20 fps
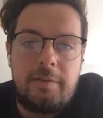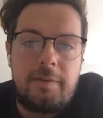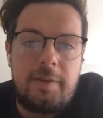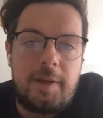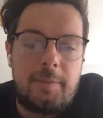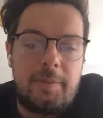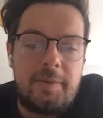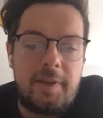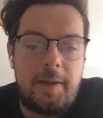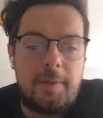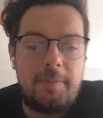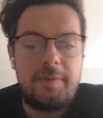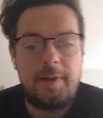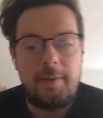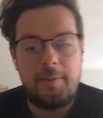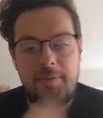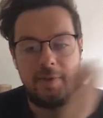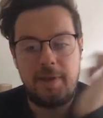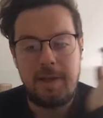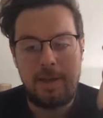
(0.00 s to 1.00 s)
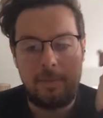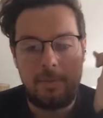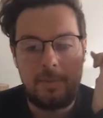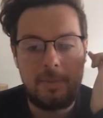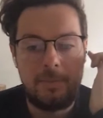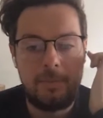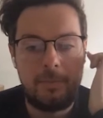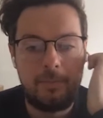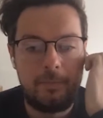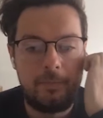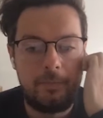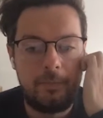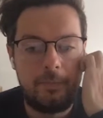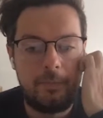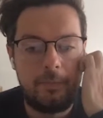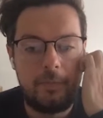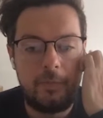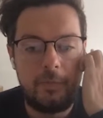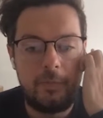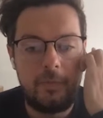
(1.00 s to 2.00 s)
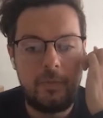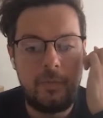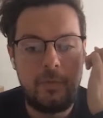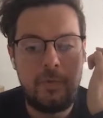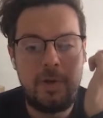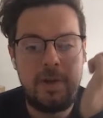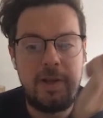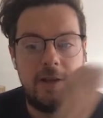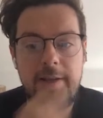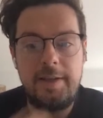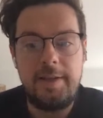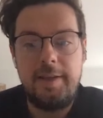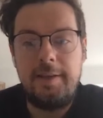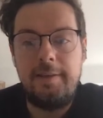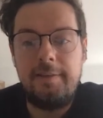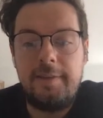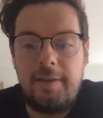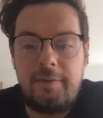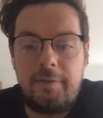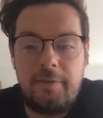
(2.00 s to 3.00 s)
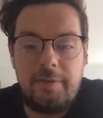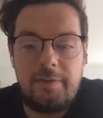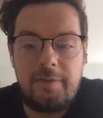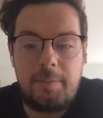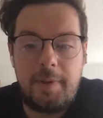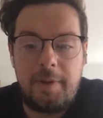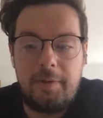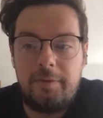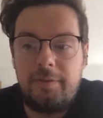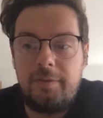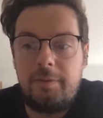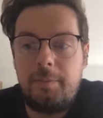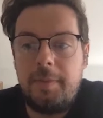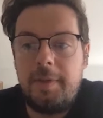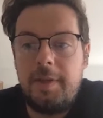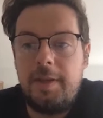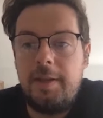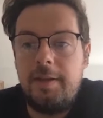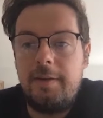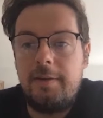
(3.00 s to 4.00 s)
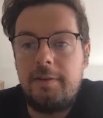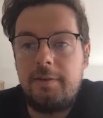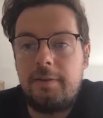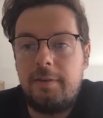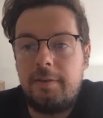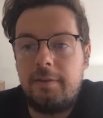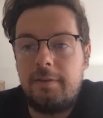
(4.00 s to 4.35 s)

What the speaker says: It's tap, tap, tap, tap. Really easy. Everything's about speed.